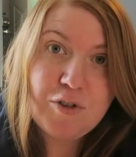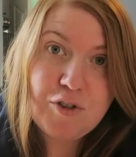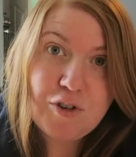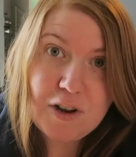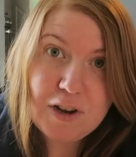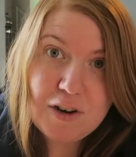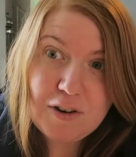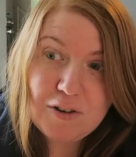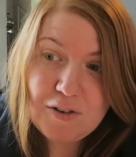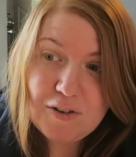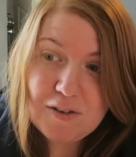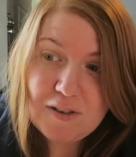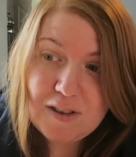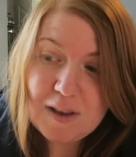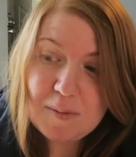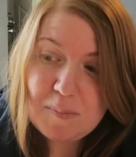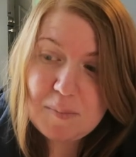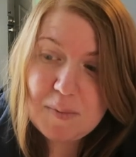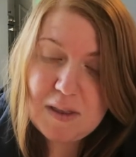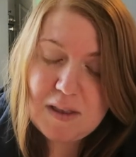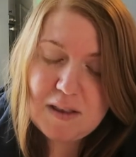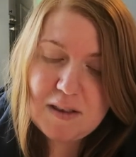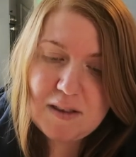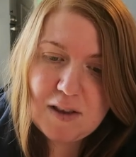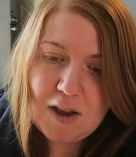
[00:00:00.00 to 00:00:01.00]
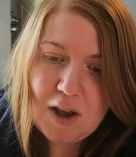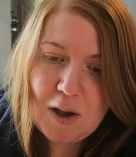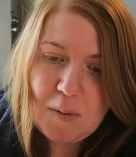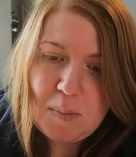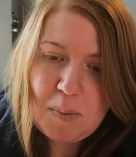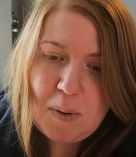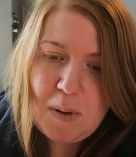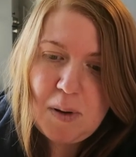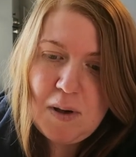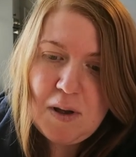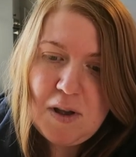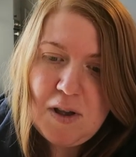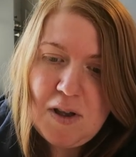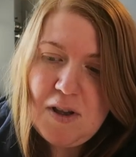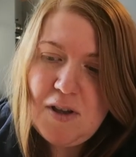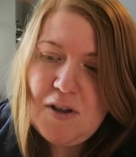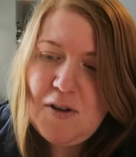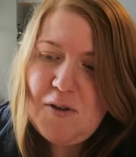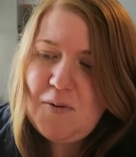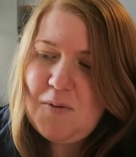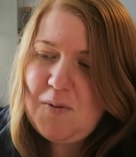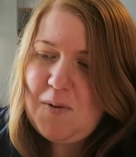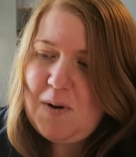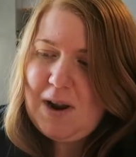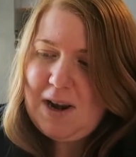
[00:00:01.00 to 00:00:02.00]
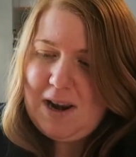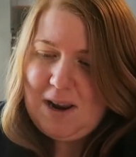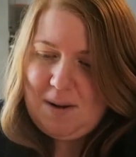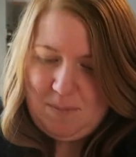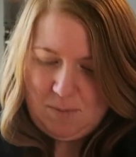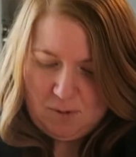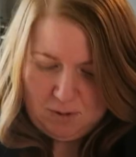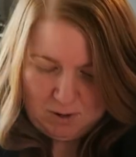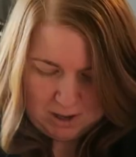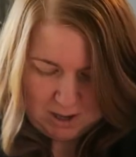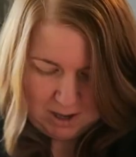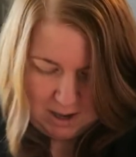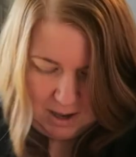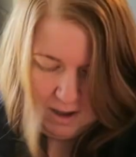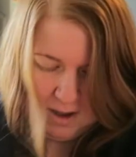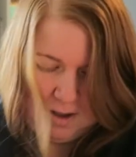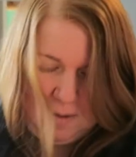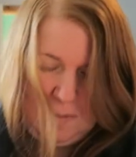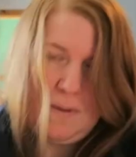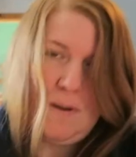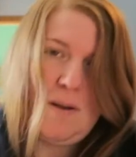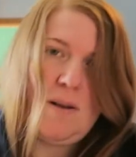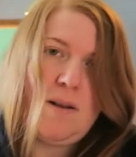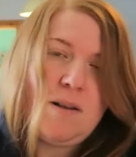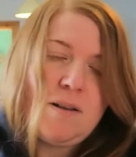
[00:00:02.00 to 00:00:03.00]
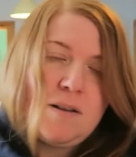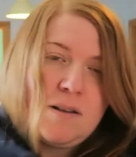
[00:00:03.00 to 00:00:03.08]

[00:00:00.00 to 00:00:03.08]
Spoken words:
trying to zip this up while I'm looking at.